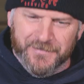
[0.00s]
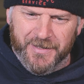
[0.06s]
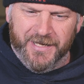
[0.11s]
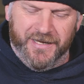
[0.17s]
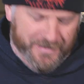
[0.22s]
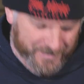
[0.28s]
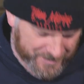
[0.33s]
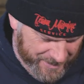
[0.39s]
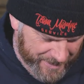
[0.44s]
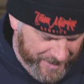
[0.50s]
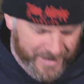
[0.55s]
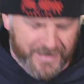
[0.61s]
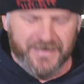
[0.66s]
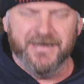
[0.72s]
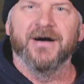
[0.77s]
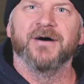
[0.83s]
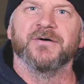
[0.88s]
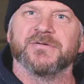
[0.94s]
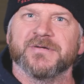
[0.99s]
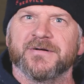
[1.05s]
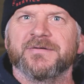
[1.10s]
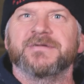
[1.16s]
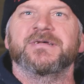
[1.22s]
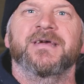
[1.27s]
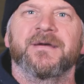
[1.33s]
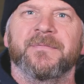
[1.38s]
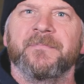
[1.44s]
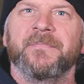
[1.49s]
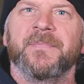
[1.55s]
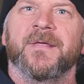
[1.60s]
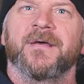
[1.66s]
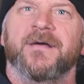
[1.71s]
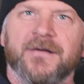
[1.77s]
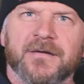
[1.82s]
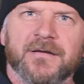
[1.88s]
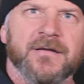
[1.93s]
me, Andy Hauser. Team.
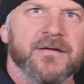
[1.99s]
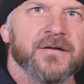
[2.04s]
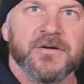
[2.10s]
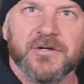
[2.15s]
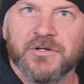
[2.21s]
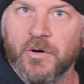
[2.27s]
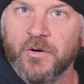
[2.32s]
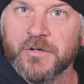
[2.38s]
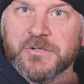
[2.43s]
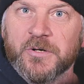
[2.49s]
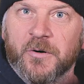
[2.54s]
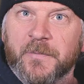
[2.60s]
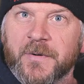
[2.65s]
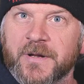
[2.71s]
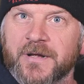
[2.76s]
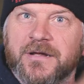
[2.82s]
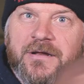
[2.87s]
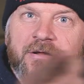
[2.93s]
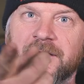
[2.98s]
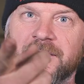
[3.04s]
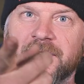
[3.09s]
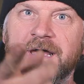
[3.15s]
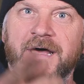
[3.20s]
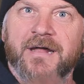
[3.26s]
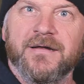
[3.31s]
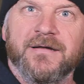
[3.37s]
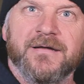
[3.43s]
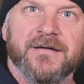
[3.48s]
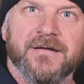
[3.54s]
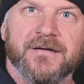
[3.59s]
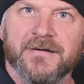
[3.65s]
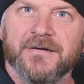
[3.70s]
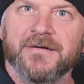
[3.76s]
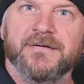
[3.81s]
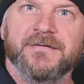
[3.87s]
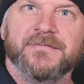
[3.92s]
Door's opening. Can you hear that?
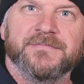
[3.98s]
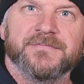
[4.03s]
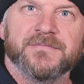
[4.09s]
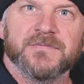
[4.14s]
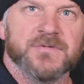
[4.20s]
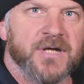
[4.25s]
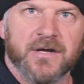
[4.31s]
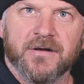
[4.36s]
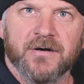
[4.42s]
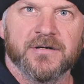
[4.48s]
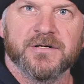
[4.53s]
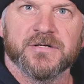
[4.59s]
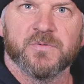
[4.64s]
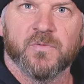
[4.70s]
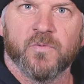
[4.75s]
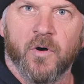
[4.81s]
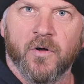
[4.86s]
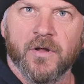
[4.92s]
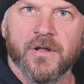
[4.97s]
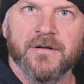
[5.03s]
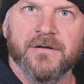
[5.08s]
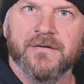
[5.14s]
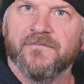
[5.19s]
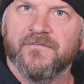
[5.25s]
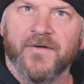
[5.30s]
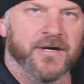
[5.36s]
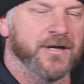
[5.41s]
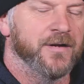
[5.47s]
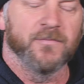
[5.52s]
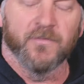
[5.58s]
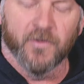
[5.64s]
Is that good? Just roll it? Fuck it,